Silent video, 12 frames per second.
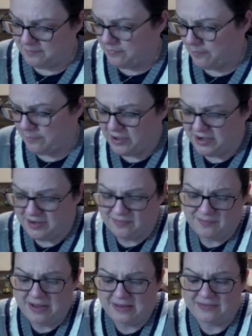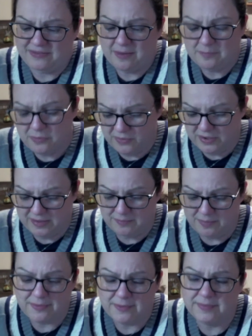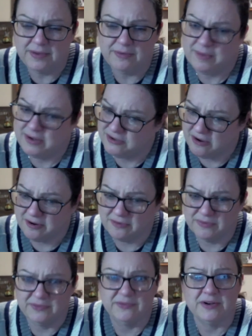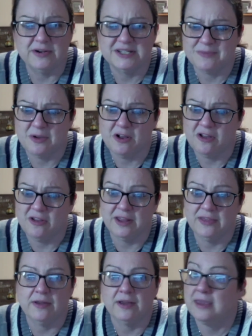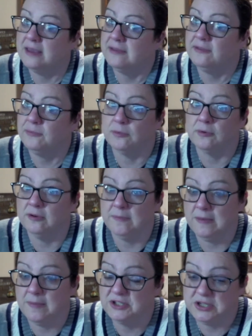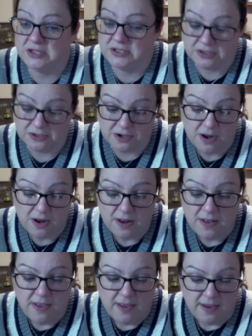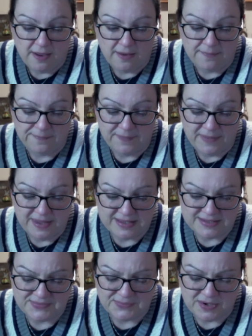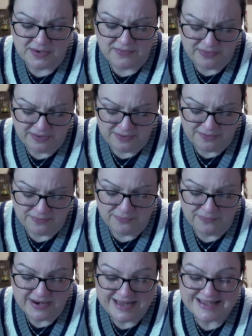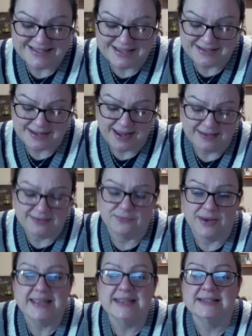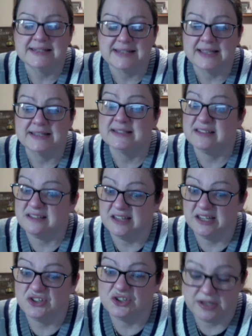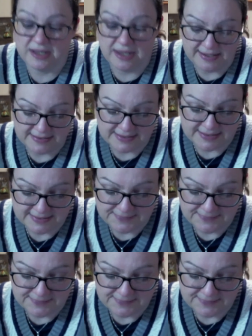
bought it at some point, probably when my daughter was very small, and I thought kits were going to be much easier. It's one of their Ready Set Stitch kits.